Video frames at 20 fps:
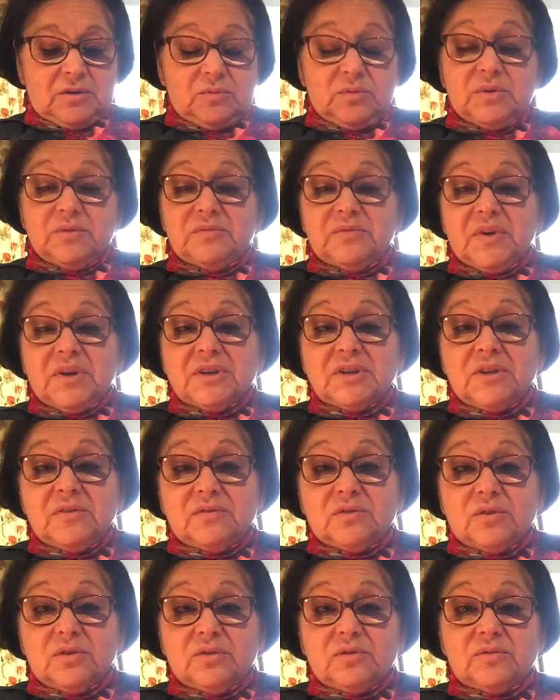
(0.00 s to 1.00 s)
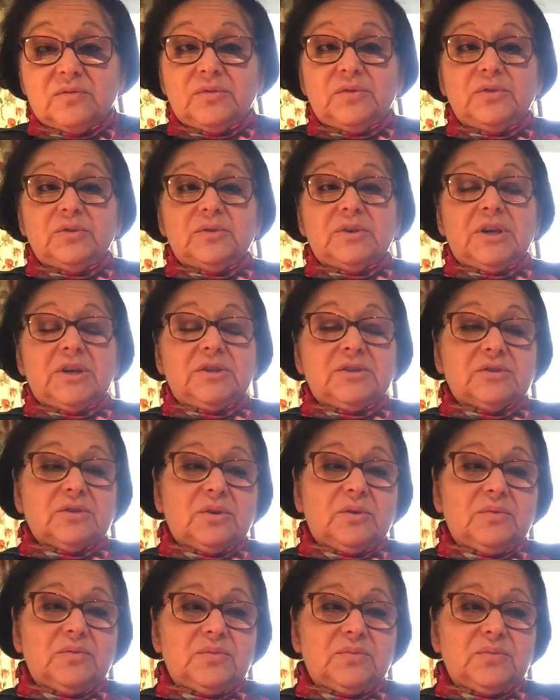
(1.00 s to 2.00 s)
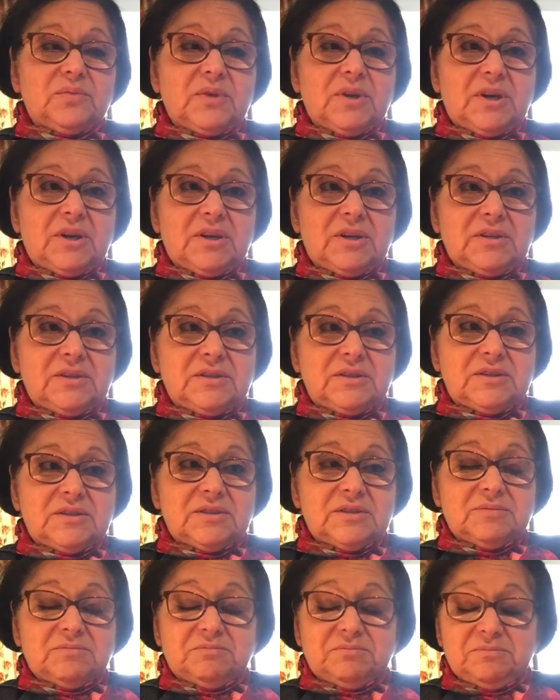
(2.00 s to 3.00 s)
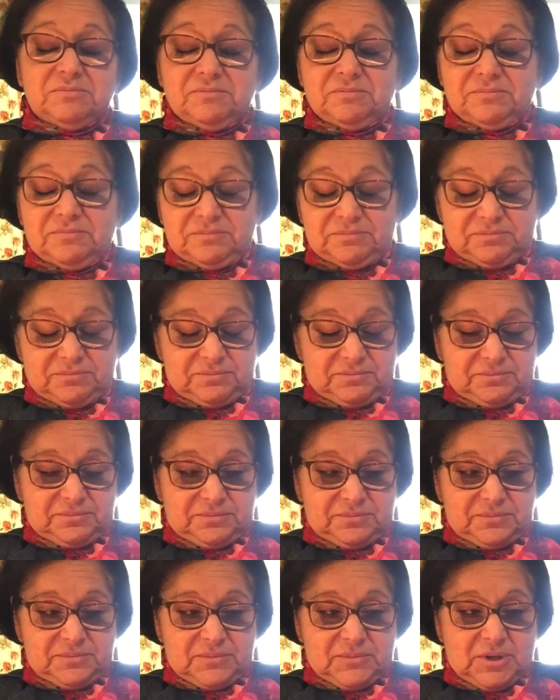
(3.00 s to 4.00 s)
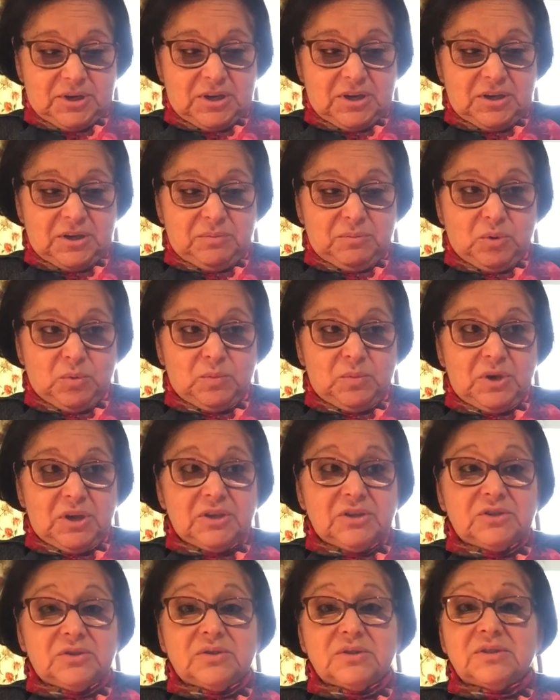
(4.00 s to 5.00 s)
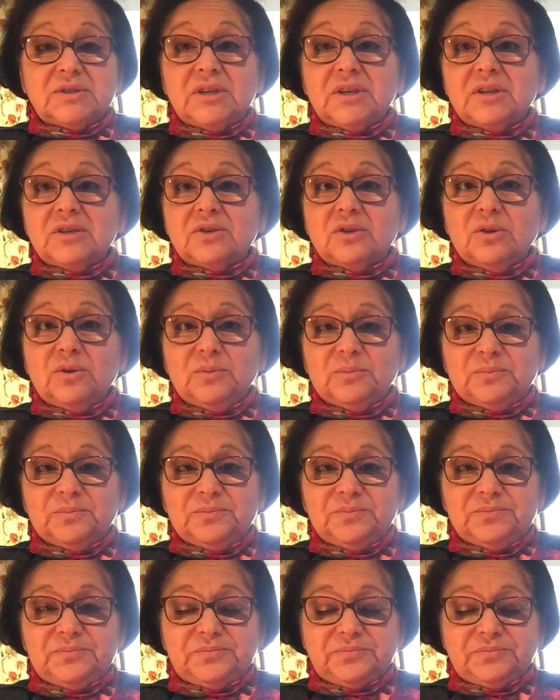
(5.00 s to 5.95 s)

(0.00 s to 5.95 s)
Well, in fact, I've got a few days off and I am obliged to stay at home.